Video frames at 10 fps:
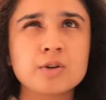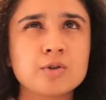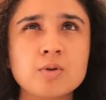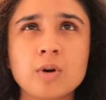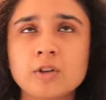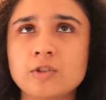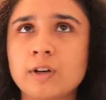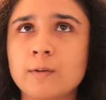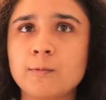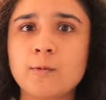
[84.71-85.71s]

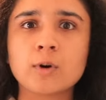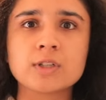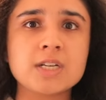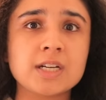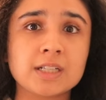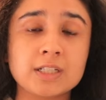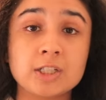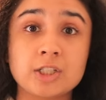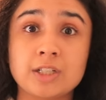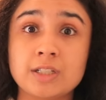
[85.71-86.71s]
240
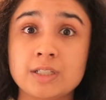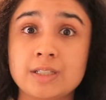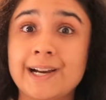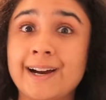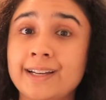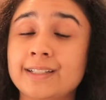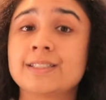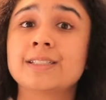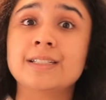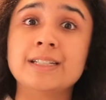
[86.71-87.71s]
conditions that I
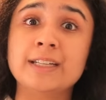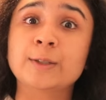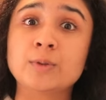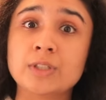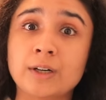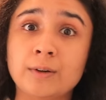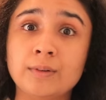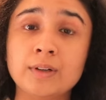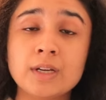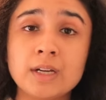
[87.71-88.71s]
had to nail
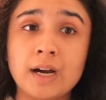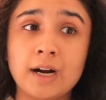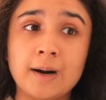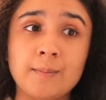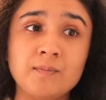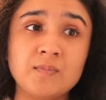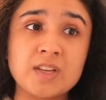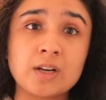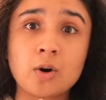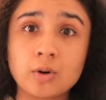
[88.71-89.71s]
down um,
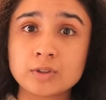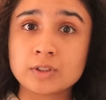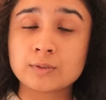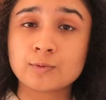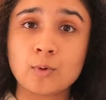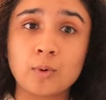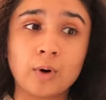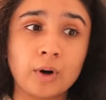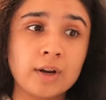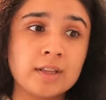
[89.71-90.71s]
the causes
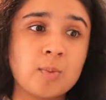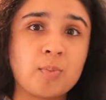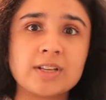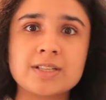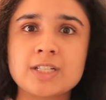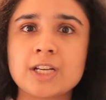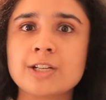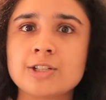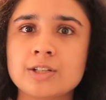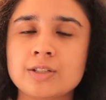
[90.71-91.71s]
for, the
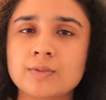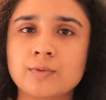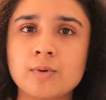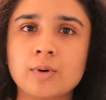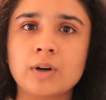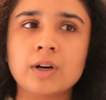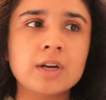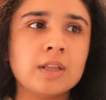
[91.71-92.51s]
presentations for,